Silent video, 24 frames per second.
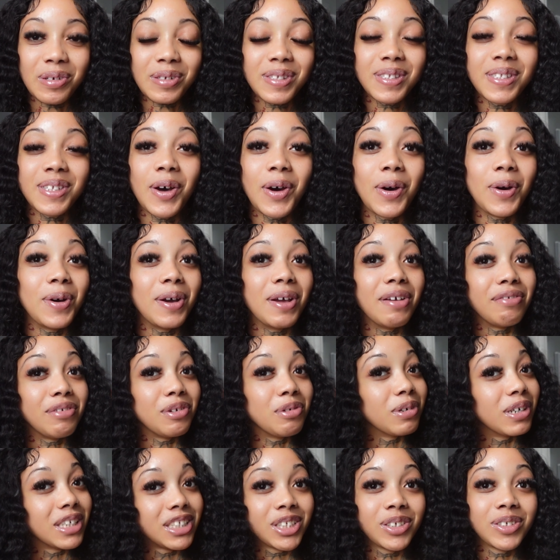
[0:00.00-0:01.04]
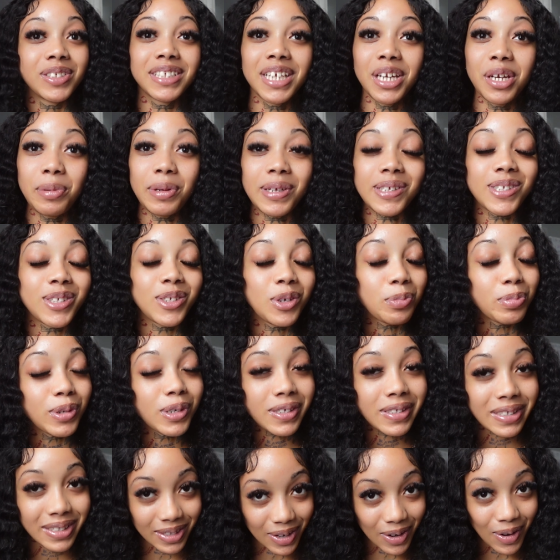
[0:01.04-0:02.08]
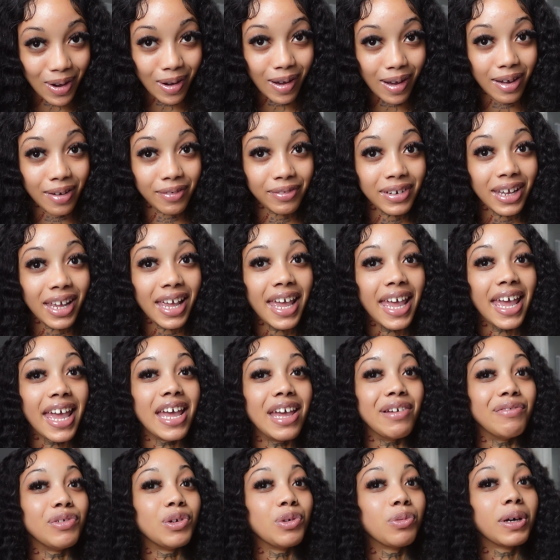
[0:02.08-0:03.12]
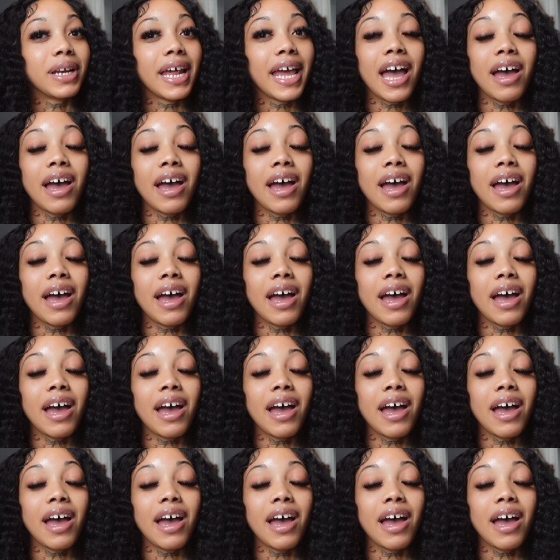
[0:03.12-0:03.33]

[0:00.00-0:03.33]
So if you want your skin to be super soft, if you want to